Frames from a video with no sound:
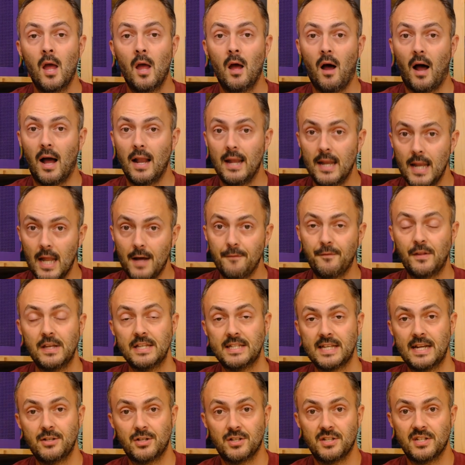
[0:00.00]
I love the
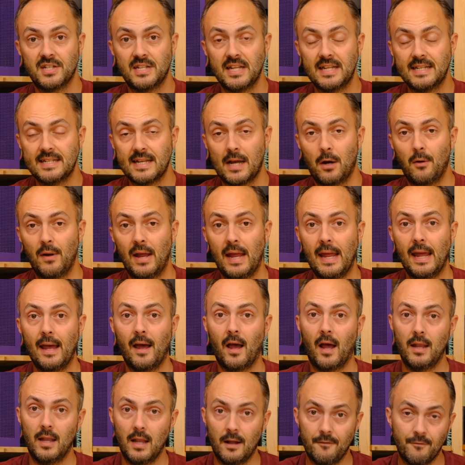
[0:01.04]
attention to detail here.
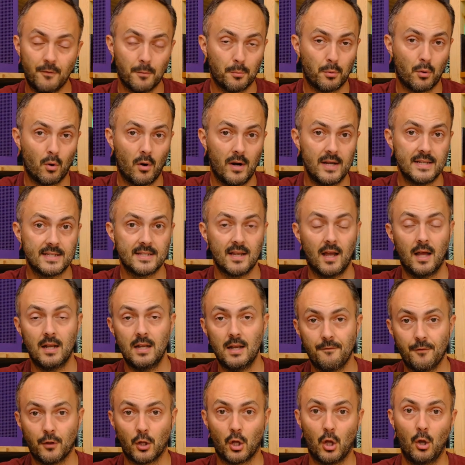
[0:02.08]
I love the price. I
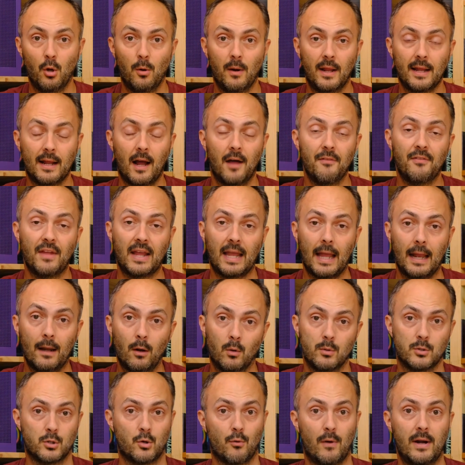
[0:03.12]
love the cooling. I think it
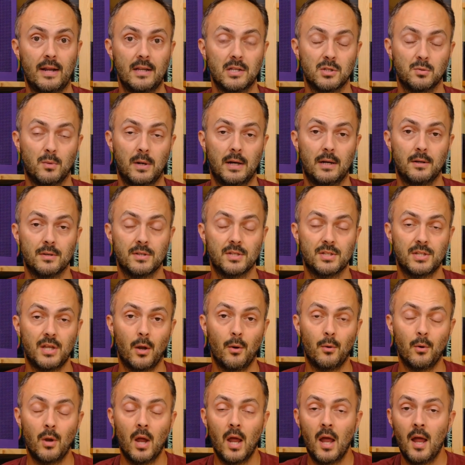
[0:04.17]
looks great as well.
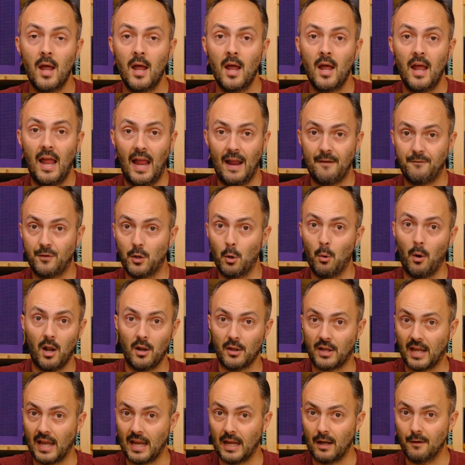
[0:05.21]
So if you are
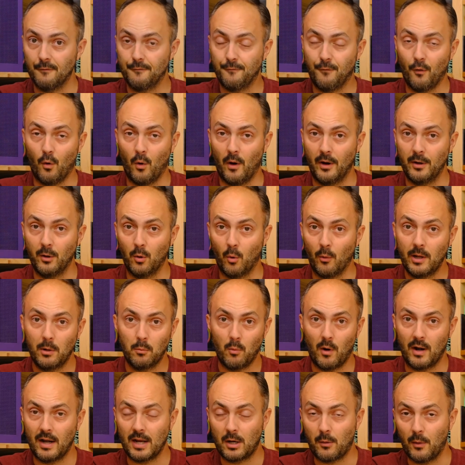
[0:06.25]
looking for an
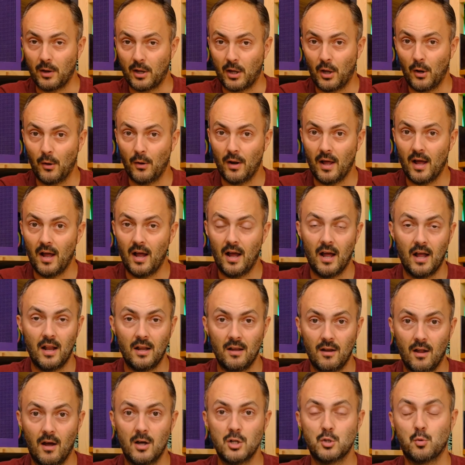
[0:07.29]
all-in-one liquid cooler, a
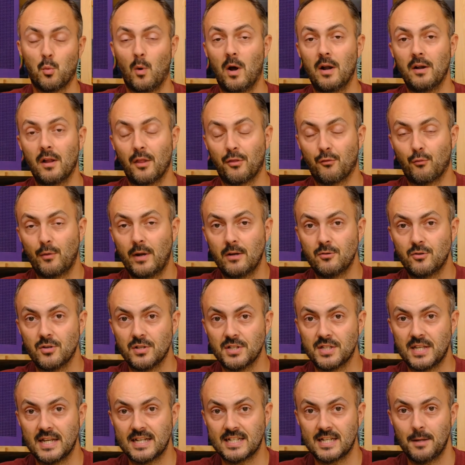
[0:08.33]
large one,
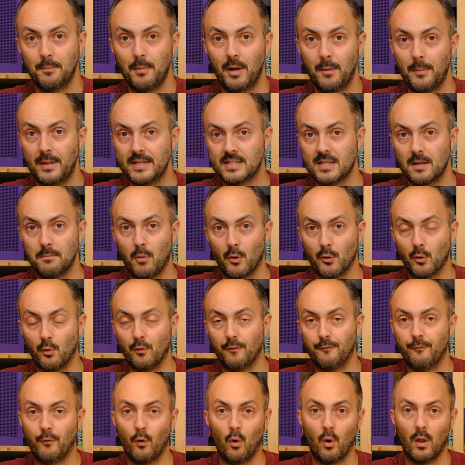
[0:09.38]
360 millimeter model
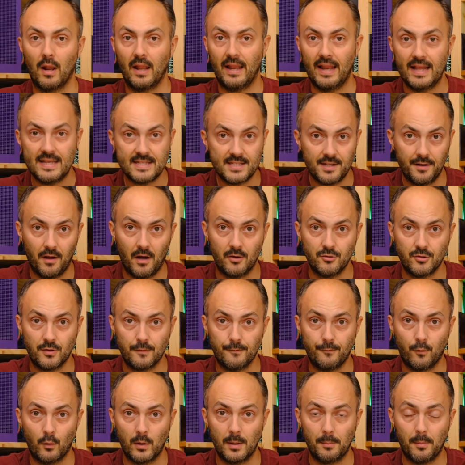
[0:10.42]
for less than
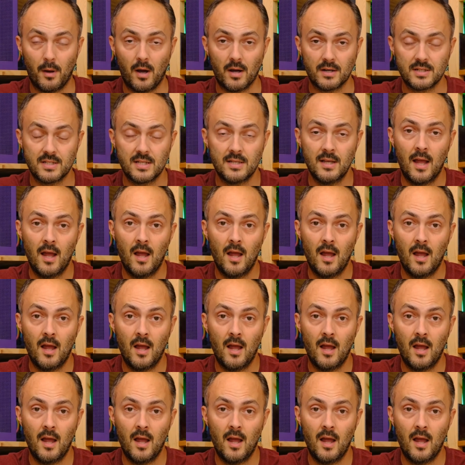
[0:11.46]
140 bucks,